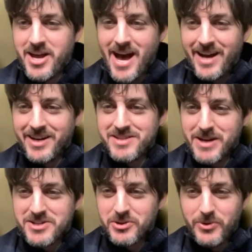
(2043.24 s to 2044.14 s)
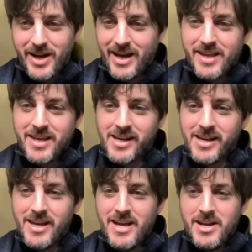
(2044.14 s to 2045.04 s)
in a spatial way. I think
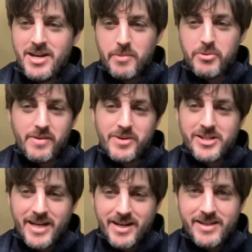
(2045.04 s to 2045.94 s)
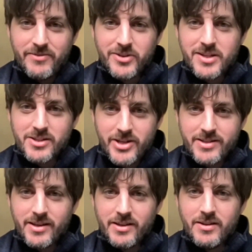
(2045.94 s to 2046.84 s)
the preliminary data definitely
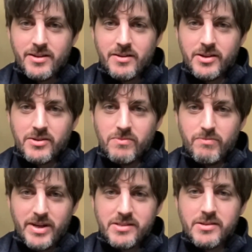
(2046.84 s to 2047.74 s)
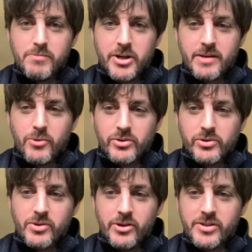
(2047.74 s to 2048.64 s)
suggests that the muscle is burning more
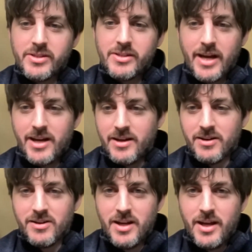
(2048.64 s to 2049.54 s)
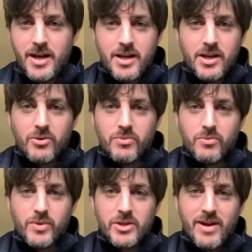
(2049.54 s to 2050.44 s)
glucose, and
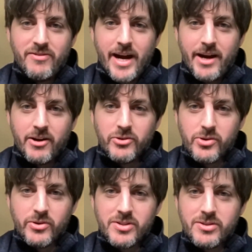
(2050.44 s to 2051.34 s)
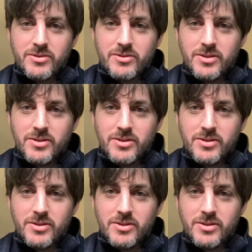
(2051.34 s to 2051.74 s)
when you have higher glucose